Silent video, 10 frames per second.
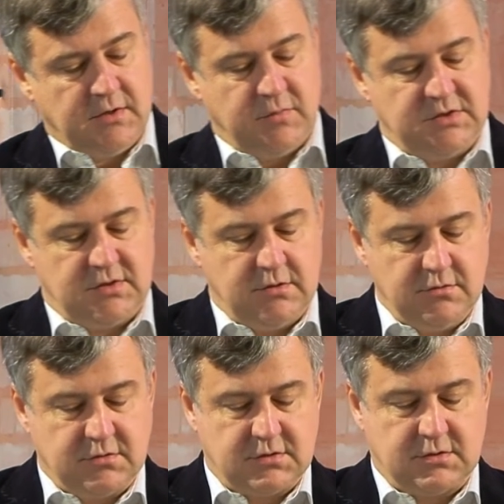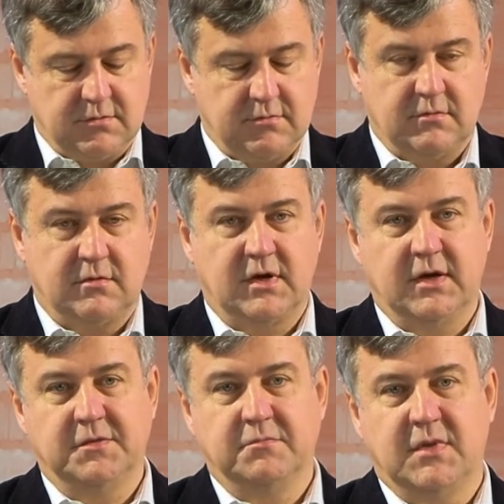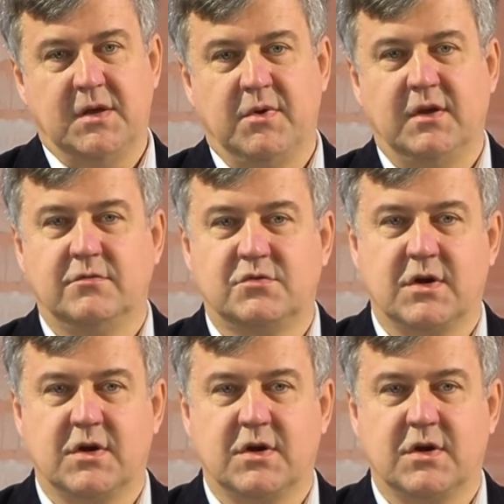misuse, and maybe